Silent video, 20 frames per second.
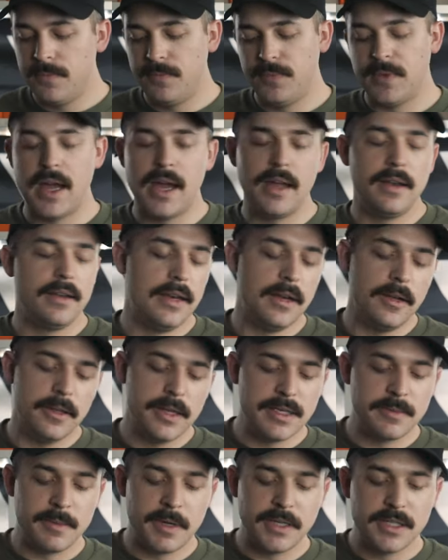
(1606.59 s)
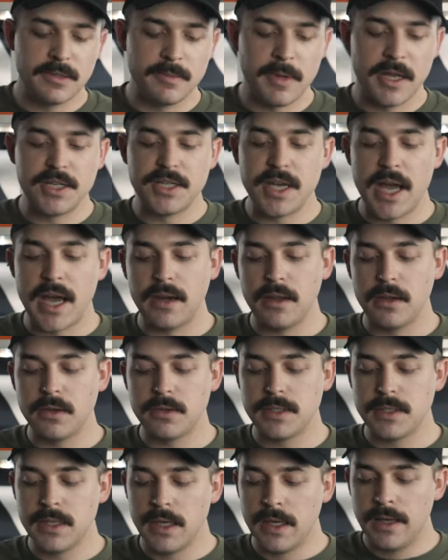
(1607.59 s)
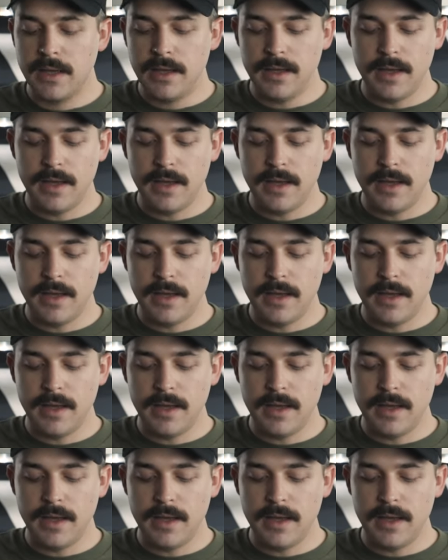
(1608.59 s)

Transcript: not nearly as much as my Shadows.